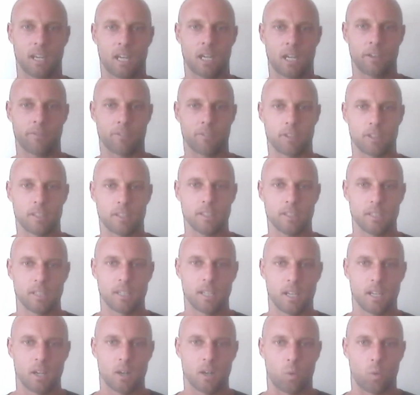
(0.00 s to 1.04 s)
However,
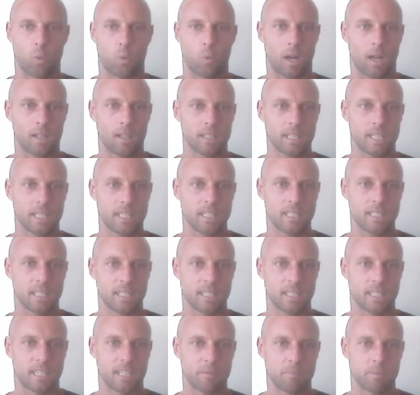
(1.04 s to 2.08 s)
while he
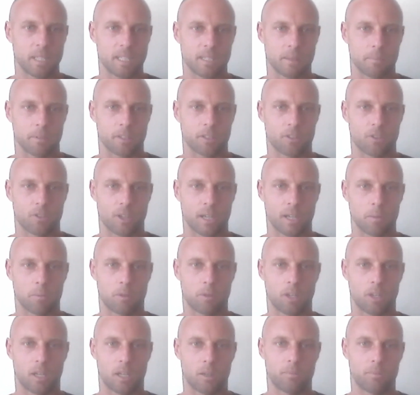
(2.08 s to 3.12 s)
did give me some
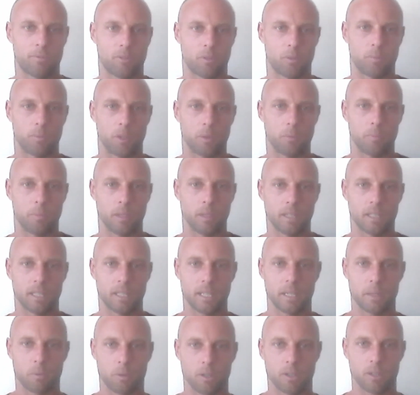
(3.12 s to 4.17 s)
incredible helpful
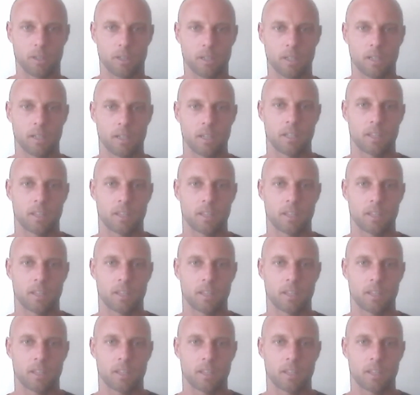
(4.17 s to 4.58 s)
mobility work,